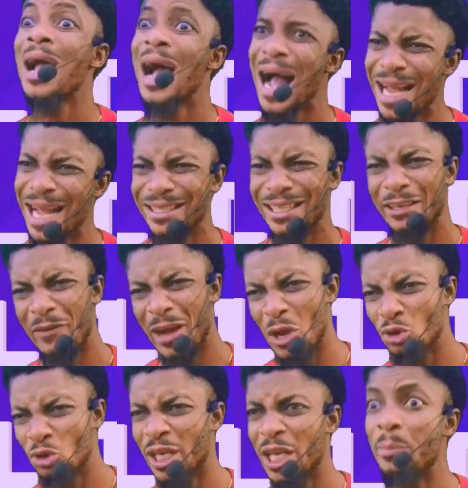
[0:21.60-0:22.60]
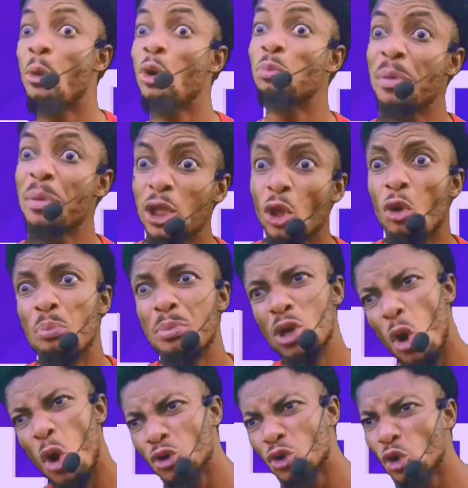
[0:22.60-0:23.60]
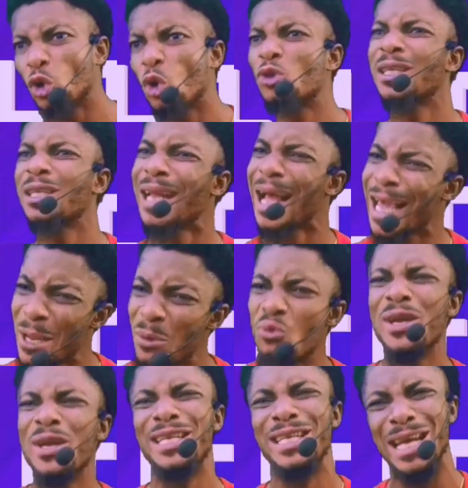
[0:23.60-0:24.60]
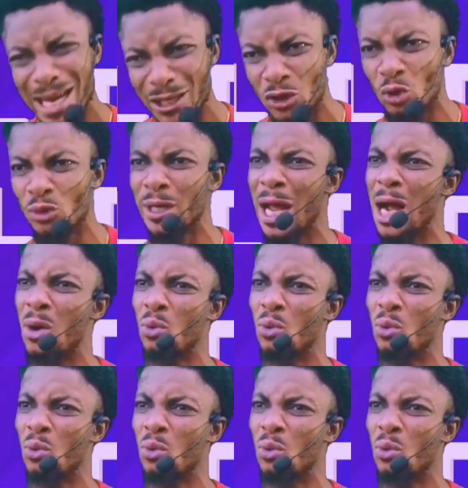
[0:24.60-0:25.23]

Oga Isaac Fayose, but Peter Obi also talk say na him win the election